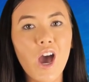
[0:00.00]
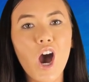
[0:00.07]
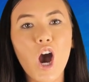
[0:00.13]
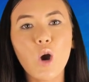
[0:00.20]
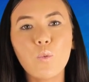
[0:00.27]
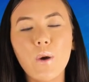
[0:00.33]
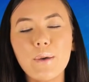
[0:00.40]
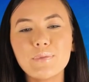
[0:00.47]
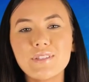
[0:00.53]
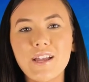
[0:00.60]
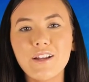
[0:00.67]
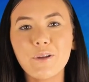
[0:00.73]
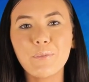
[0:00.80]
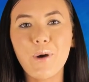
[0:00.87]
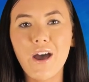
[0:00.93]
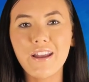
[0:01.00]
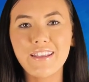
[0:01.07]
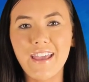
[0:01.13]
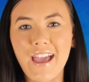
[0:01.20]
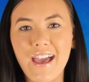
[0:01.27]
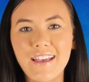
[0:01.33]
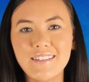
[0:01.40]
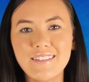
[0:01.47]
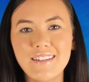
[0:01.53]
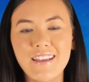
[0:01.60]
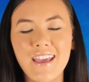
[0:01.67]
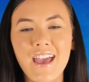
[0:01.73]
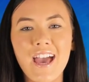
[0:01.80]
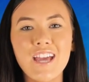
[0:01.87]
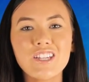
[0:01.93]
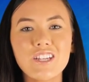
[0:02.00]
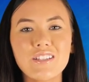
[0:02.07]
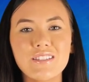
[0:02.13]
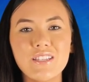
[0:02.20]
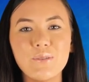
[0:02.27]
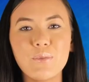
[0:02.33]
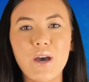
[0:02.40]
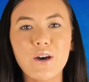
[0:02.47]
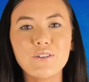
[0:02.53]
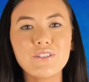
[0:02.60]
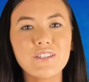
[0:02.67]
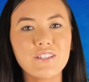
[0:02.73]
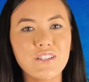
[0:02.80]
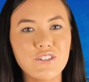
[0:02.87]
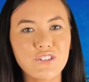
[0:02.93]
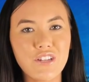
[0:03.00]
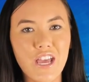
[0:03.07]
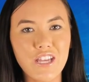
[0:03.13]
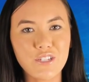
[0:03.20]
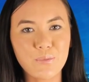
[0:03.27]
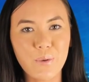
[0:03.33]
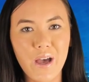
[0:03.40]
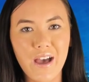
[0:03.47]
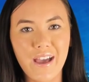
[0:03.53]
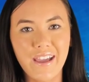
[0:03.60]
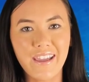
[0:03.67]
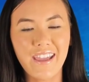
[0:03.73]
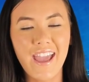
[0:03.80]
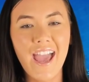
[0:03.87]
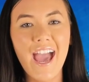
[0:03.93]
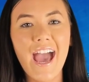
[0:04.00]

our website or podcast, just email to news dash by